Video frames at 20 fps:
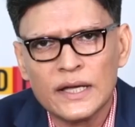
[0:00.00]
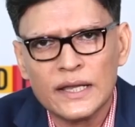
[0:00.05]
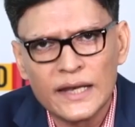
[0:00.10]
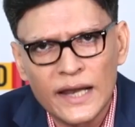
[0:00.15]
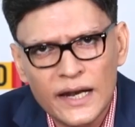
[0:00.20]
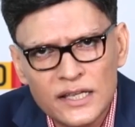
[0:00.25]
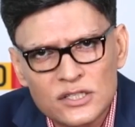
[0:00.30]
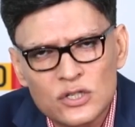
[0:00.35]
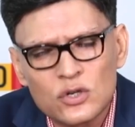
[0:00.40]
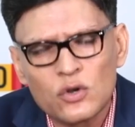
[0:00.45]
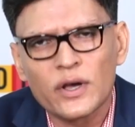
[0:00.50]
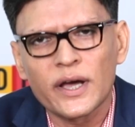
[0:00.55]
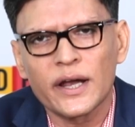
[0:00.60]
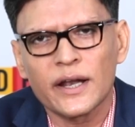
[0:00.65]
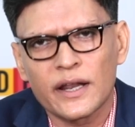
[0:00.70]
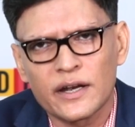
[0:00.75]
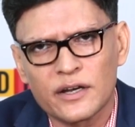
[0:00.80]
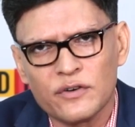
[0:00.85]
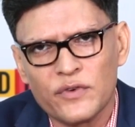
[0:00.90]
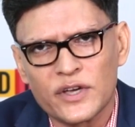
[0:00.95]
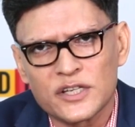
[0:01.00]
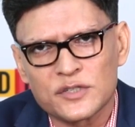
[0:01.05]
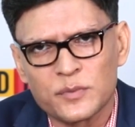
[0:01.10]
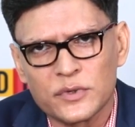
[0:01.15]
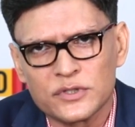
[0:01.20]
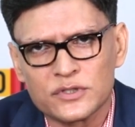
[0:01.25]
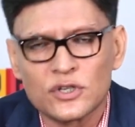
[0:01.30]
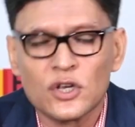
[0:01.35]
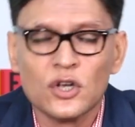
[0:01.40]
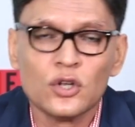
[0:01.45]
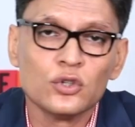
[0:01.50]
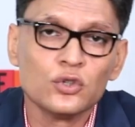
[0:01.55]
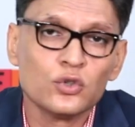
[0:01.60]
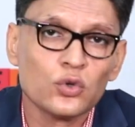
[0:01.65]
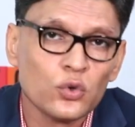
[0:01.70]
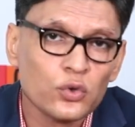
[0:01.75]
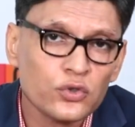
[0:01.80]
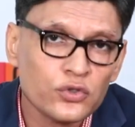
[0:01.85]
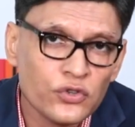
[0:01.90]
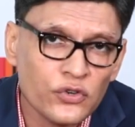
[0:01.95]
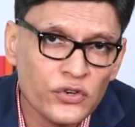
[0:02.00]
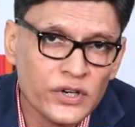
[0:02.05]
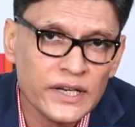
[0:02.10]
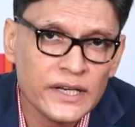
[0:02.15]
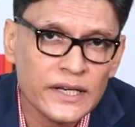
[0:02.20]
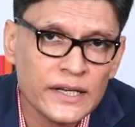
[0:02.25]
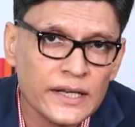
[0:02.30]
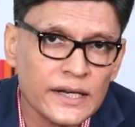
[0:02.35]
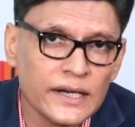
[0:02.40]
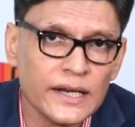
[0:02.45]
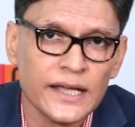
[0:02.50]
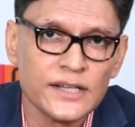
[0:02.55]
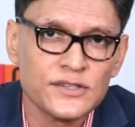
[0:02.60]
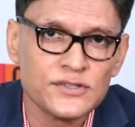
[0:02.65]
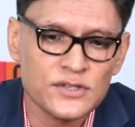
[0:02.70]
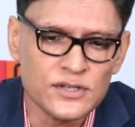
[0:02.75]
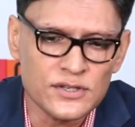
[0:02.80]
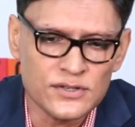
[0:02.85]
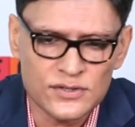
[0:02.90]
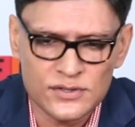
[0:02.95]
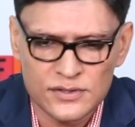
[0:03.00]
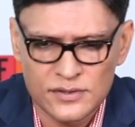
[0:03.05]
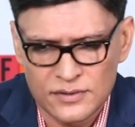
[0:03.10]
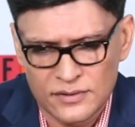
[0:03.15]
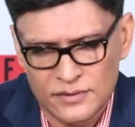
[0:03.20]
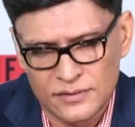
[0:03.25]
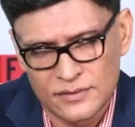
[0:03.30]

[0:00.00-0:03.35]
let us look at our investments through 3 lenses: